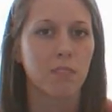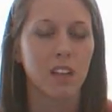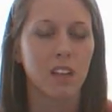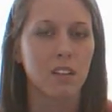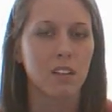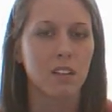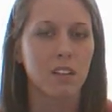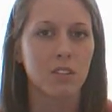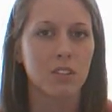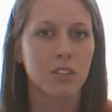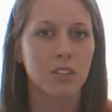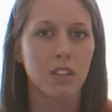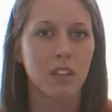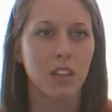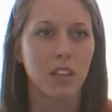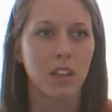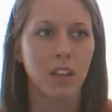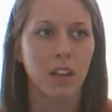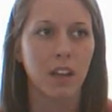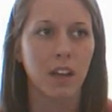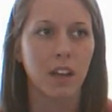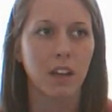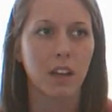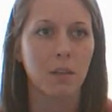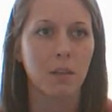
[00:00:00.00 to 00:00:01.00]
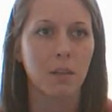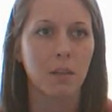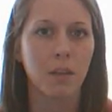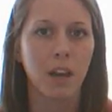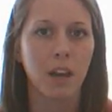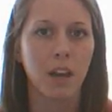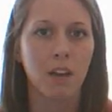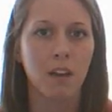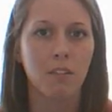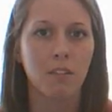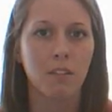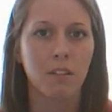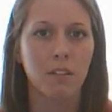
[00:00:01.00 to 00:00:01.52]
there's nothing like coming
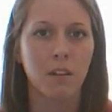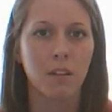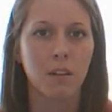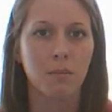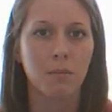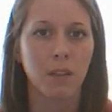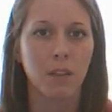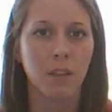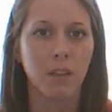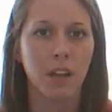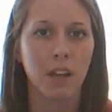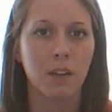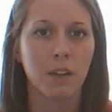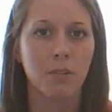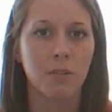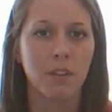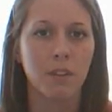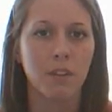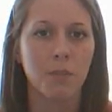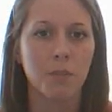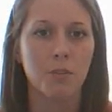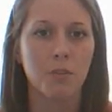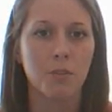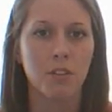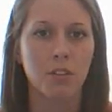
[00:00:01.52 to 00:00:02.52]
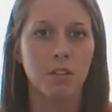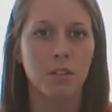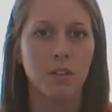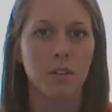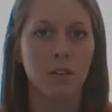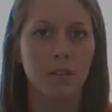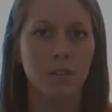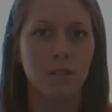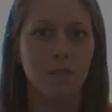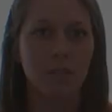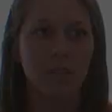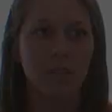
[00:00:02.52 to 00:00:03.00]
out, and I'm glad I was able to do it.